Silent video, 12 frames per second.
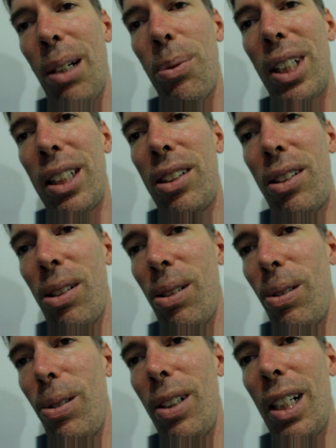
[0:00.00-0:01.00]
And I was like,
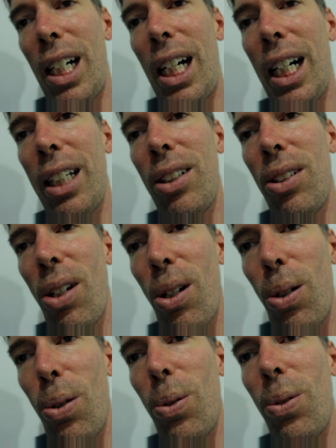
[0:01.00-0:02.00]
dude, I
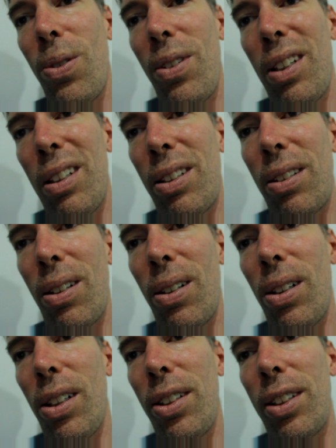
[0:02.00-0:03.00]
know this
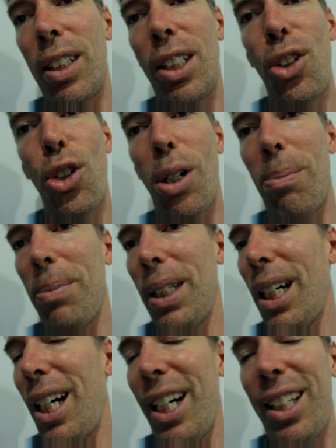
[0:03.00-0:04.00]
girl is gonna jump
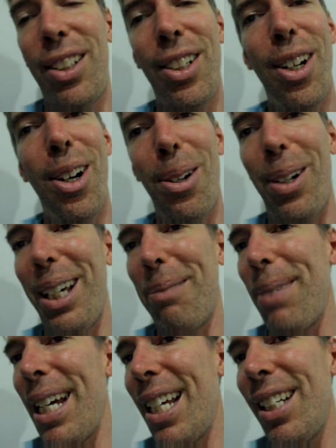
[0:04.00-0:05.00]
me. I know it,
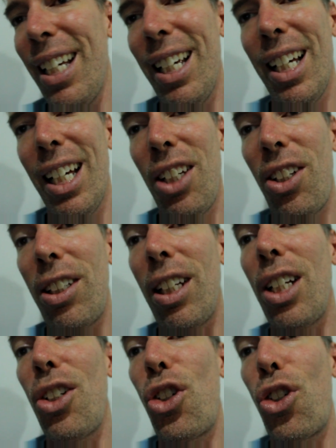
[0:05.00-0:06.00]
man. She's
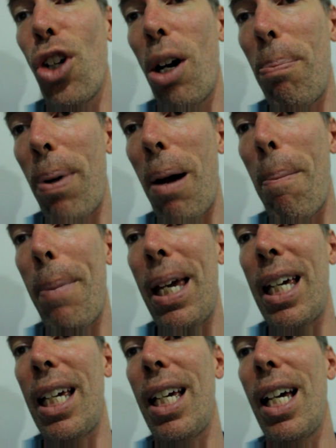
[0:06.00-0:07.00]
gonna jump on
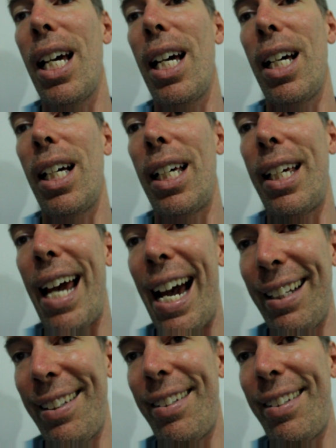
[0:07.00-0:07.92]
me cat